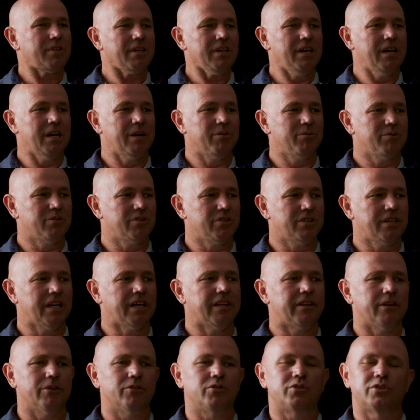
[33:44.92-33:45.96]

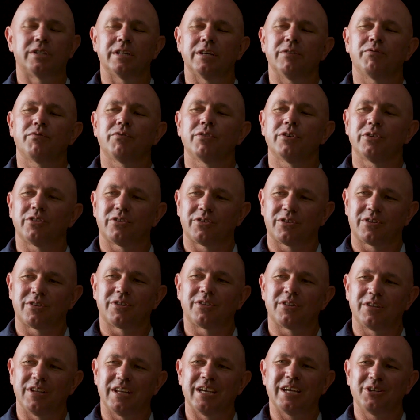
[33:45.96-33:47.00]
there's different
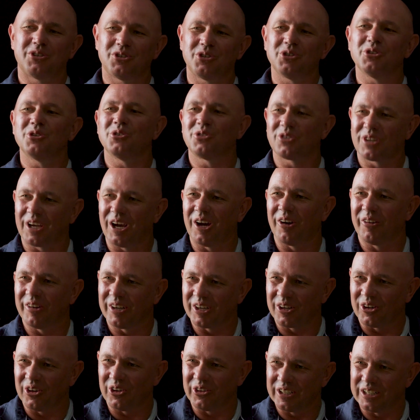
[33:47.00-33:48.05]
issues
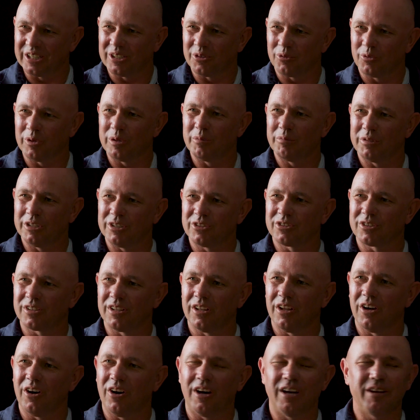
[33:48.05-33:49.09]
going on in women's
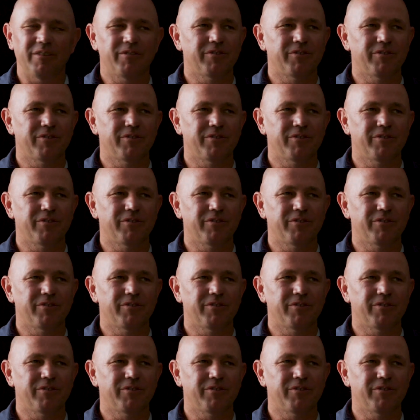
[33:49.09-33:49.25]
life.